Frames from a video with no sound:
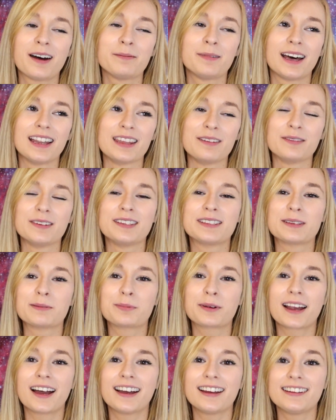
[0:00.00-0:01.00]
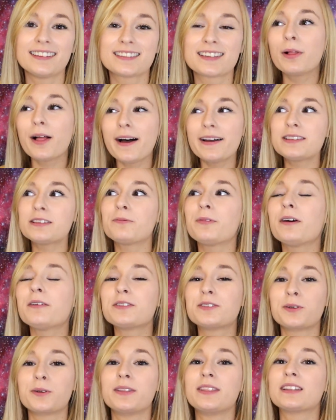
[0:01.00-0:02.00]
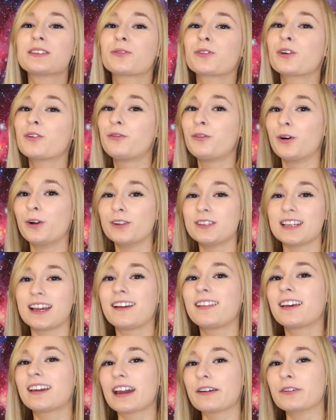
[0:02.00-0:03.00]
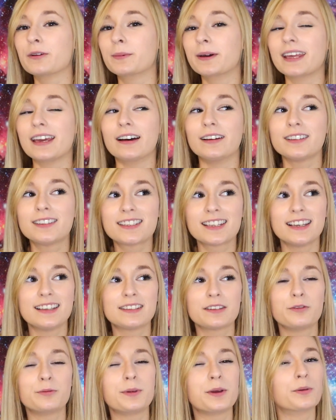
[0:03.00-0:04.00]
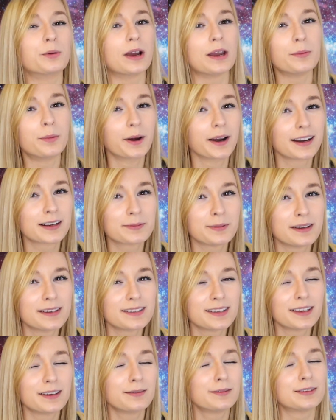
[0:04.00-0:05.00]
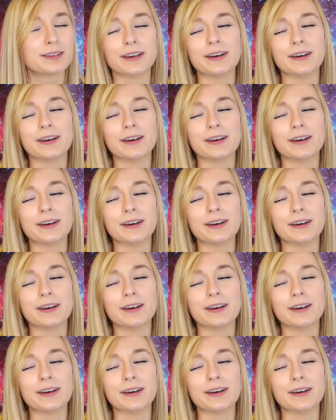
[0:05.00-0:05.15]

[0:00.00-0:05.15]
I'm not even surprised. Plus, if I was doing this for a full day like everybody else is, it would be way more expensive.